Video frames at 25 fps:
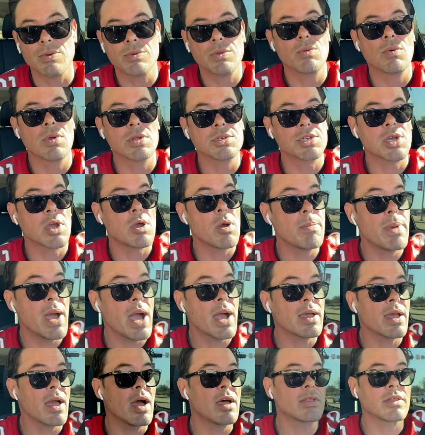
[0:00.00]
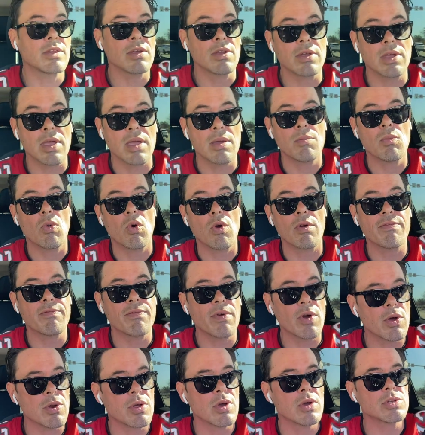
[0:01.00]
You want us to go back out there and get more
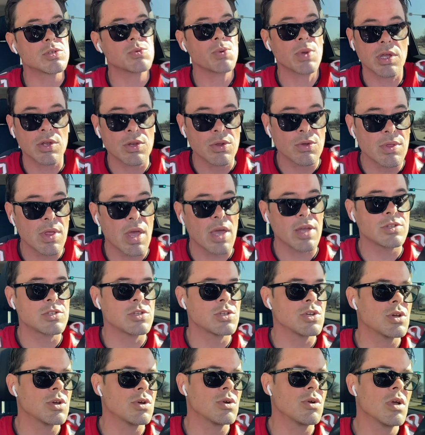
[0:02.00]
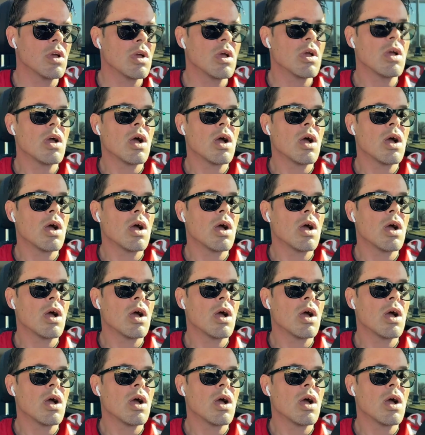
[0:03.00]
photos? We can do that too.